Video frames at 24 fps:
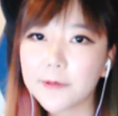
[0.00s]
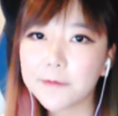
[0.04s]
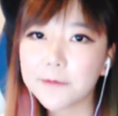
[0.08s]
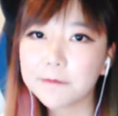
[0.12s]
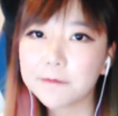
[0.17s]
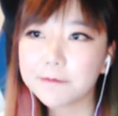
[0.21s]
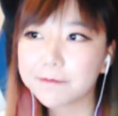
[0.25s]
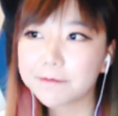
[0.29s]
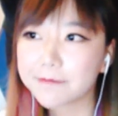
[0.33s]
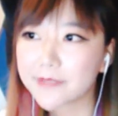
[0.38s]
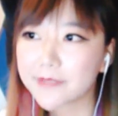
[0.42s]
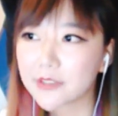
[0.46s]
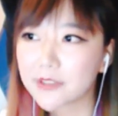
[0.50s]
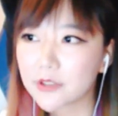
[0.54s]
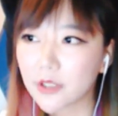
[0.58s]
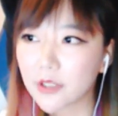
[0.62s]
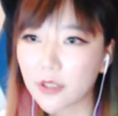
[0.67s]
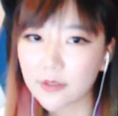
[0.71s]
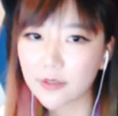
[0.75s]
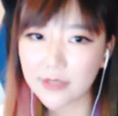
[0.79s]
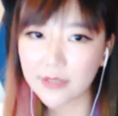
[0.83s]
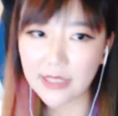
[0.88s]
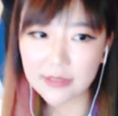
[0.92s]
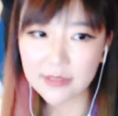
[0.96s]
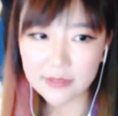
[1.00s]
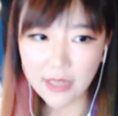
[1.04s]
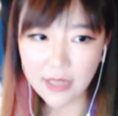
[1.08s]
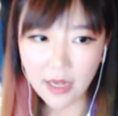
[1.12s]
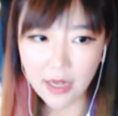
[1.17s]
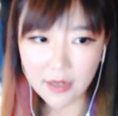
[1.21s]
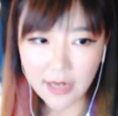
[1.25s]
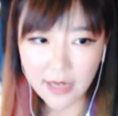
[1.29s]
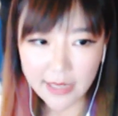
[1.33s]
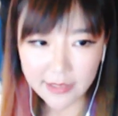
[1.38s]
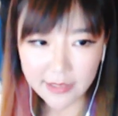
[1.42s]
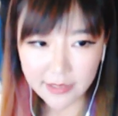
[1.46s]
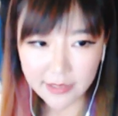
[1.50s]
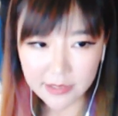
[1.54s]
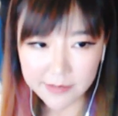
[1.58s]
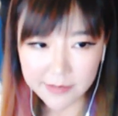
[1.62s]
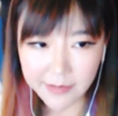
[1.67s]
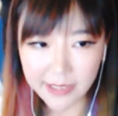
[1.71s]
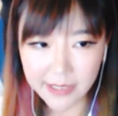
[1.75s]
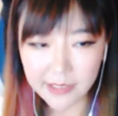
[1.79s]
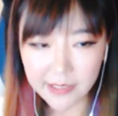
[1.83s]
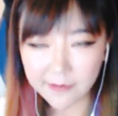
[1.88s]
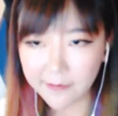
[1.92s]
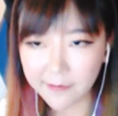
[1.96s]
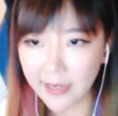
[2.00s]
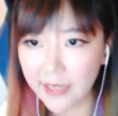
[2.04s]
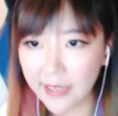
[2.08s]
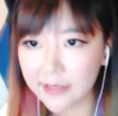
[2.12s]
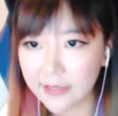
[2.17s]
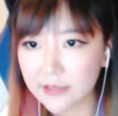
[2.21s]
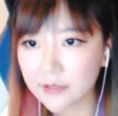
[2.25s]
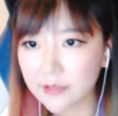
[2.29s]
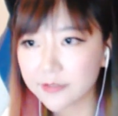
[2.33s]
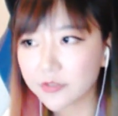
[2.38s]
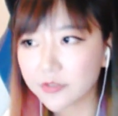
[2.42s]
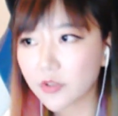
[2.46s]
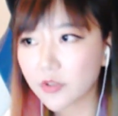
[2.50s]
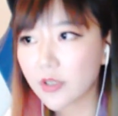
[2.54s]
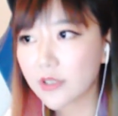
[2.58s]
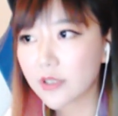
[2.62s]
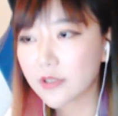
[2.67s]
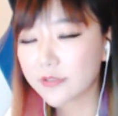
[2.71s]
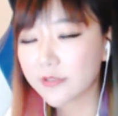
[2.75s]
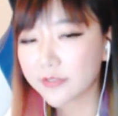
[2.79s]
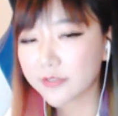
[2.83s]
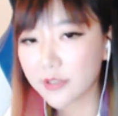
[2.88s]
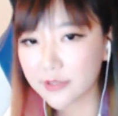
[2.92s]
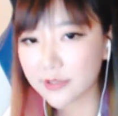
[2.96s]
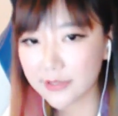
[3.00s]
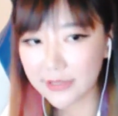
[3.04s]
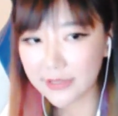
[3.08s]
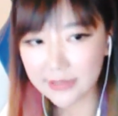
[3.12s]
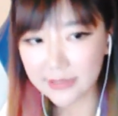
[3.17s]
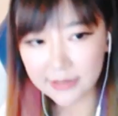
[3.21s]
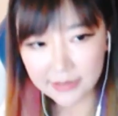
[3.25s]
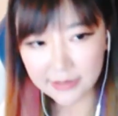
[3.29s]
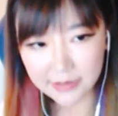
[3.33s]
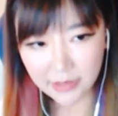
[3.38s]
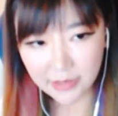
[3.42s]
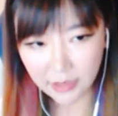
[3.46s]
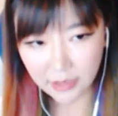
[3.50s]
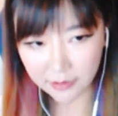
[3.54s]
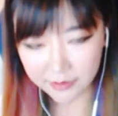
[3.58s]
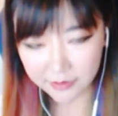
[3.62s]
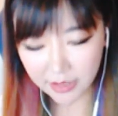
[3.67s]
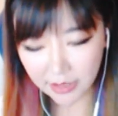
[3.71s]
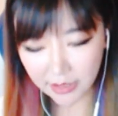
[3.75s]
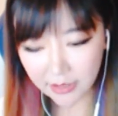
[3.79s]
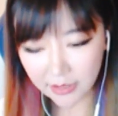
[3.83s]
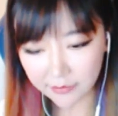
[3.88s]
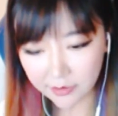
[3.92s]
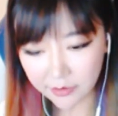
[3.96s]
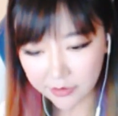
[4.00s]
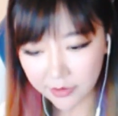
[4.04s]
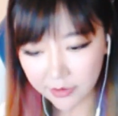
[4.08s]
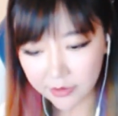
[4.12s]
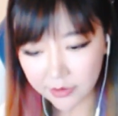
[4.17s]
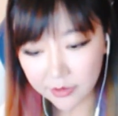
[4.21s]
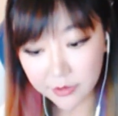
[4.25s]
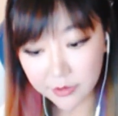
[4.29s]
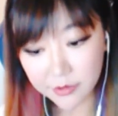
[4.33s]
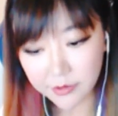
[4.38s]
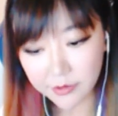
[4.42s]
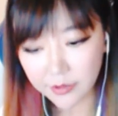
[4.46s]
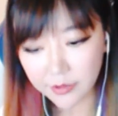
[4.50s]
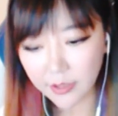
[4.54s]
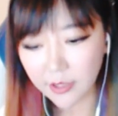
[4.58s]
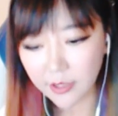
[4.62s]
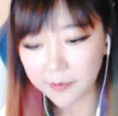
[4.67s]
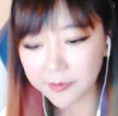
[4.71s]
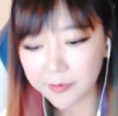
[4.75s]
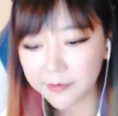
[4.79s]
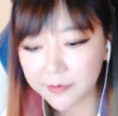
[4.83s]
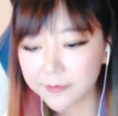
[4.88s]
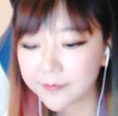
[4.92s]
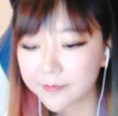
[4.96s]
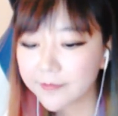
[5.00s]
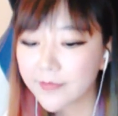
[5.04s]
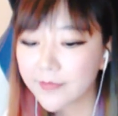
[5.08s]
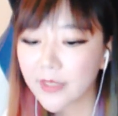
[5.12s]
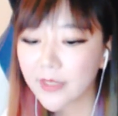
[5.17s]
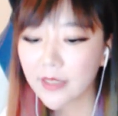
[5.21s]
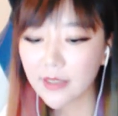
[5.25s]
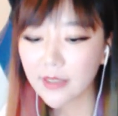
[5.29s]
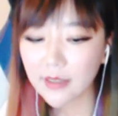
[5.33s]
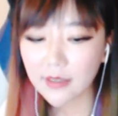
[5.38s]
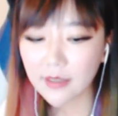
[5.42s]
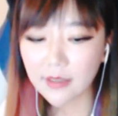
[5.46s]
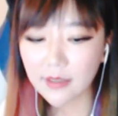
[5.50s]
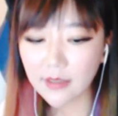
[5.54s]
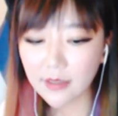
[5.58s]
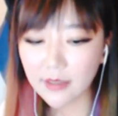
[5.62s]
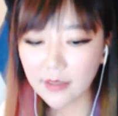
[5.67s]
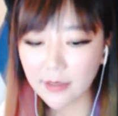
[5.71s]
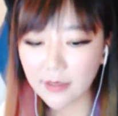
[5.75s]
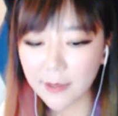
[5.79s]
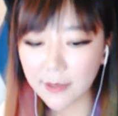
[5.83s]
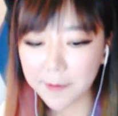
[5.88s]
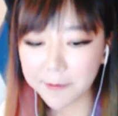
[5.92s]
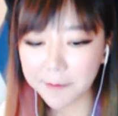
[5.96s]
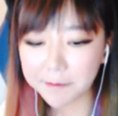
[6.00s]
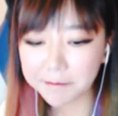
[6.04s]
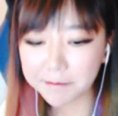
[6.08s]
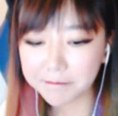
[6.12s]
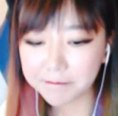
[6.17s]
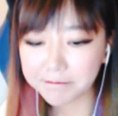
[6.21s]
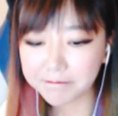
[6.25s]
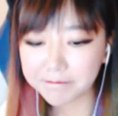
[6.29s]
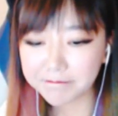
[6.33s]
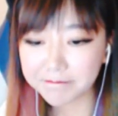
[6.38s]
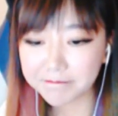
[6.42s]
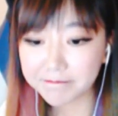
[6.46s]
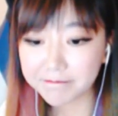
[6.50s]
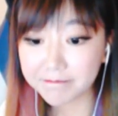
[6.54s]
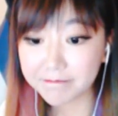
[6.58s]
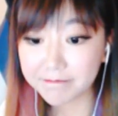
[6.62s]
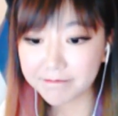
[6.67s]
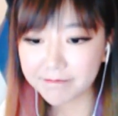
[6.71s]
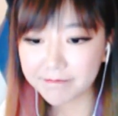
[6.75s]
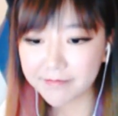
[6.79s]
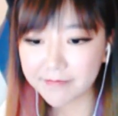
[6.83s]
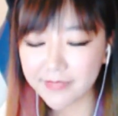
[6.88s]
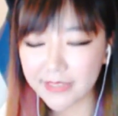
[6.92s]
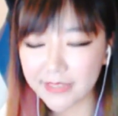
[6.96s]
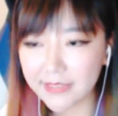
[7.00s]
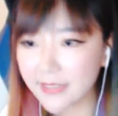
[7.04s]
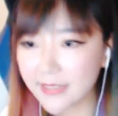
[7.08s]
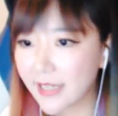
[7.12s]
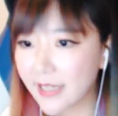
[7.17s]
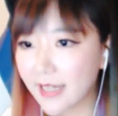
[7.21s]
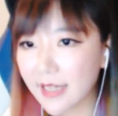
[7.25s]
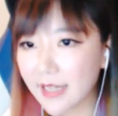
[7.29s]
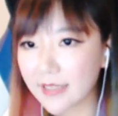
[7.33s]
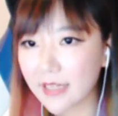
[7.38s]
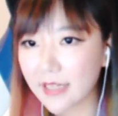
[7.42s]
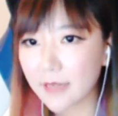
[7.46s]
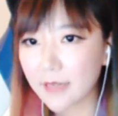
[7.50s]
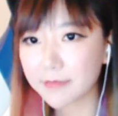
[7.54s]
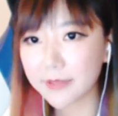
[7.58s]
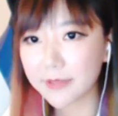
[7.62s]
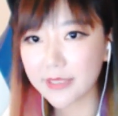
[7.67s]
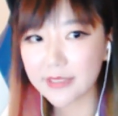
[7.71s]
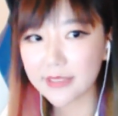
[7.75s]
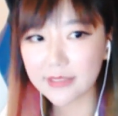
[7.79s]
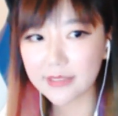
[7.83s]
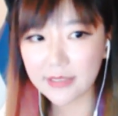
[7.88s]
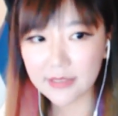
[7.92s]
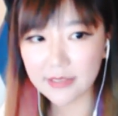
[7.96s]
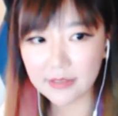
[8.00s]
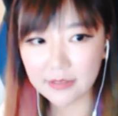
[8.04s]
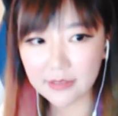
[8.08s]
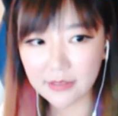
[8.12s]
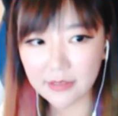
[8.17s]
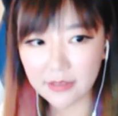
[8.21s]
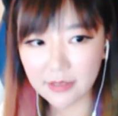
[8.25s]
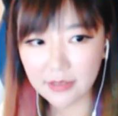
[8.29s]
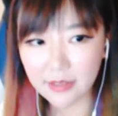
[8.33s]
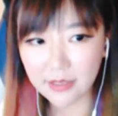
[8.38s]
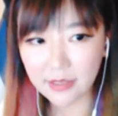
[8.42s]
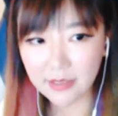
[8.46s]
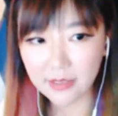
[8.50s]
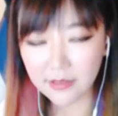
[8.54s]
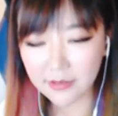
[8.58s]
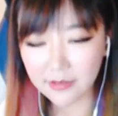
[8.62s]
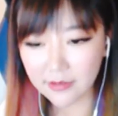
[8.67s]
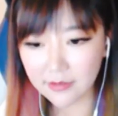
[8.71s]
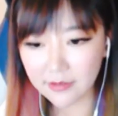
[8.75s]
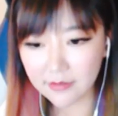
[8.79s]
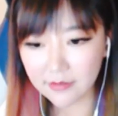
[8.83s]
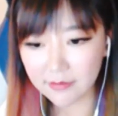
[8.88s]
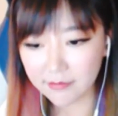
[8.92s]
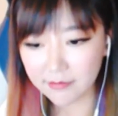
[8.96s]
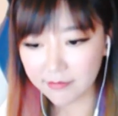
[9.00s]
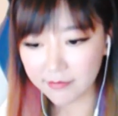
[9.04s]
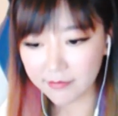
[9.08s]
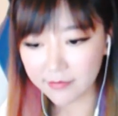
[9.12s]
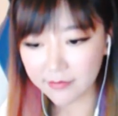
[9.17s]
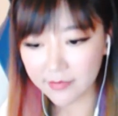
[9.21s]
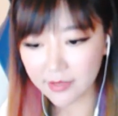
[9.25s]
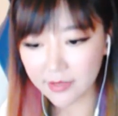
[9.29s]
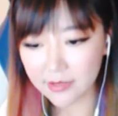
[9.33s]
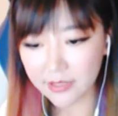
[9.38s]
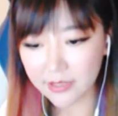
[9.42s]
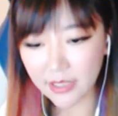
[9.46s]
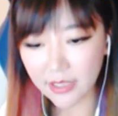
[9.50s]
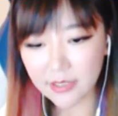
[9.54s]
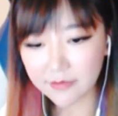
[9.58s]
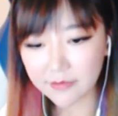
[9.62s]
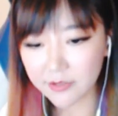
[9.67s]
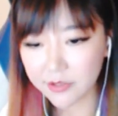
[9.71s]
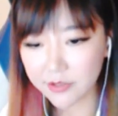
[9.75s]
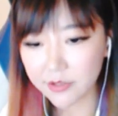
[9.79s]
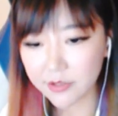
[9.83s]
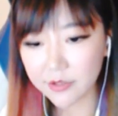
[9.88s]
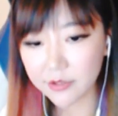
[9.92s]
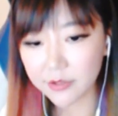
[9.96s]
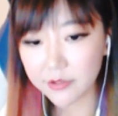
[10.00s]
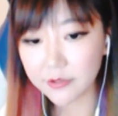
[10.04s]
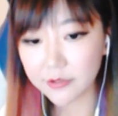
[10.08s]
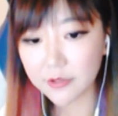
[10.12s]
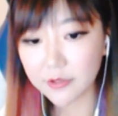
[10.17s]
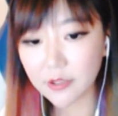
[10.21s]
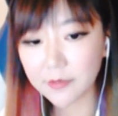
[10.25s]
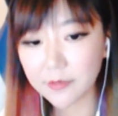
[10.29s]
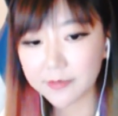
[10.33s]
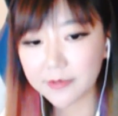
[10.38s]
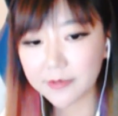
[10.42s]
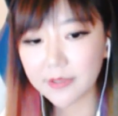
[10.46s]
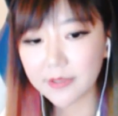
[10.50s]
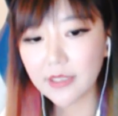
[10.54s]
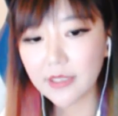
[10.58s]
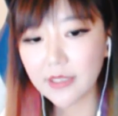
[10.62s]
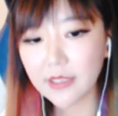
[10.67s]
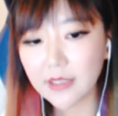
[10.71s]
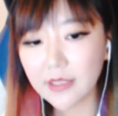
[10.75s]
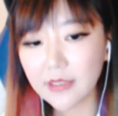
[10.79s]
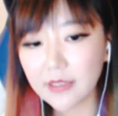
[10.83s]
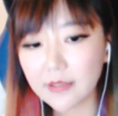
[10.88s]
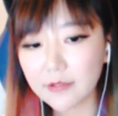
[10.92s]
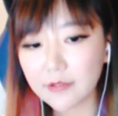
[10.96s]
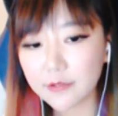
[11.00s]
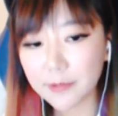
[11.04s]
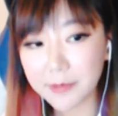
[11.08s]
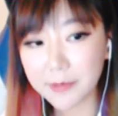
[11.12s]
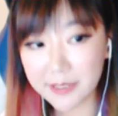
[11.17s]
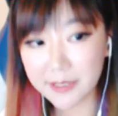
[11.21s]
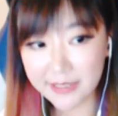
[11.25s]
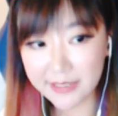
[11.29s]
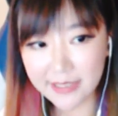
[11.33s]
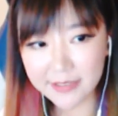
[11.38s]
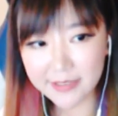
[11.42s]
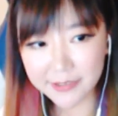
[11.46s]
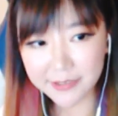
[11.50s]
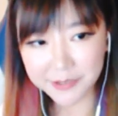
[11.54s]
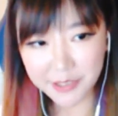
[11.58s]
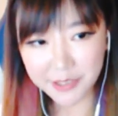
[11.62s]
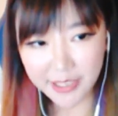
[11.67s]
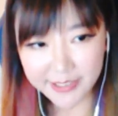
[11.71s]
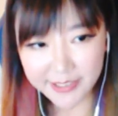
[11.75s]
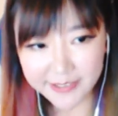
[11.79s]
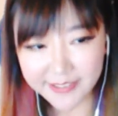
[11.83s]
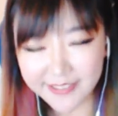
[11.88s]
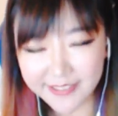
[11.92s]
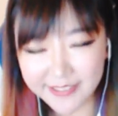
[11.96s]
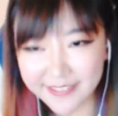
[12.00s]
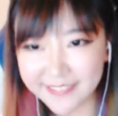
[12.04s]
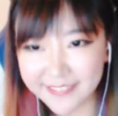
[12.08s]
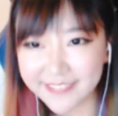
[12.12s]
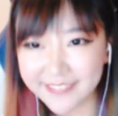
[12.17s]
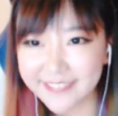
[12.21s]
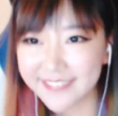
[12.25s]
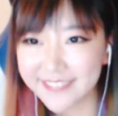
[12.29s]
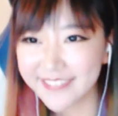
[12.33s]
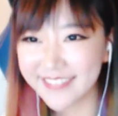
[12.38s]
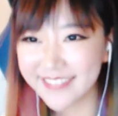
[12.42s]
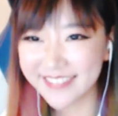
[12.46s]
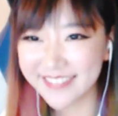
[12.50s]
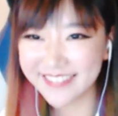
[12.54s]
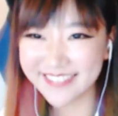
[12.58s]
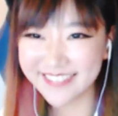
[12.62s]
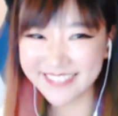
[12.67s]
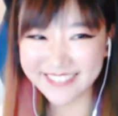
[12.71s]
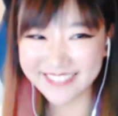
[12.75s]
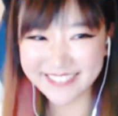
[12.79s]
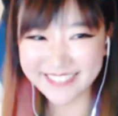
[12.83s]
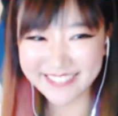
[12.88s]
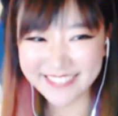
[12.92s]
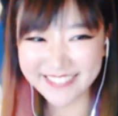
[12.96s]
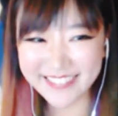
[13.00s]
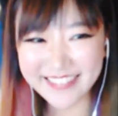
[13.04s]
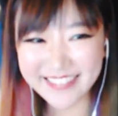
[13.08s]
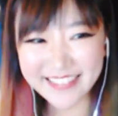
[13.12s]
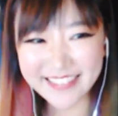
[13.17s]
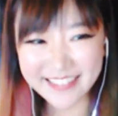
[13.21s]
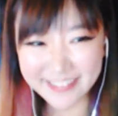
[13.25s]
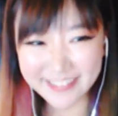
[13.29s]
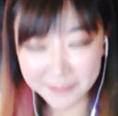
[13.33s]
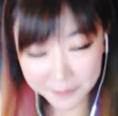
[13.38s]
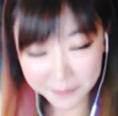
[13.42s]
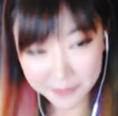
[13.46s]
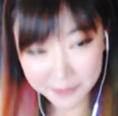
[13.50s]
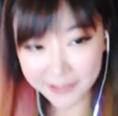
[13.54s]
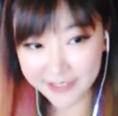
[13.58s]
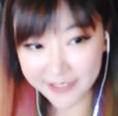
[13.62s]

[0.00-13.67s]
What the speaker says: so that's how I get my invite for the first season of China versus Europe. Yeah, and I played in the China versus Europe representing China, which is a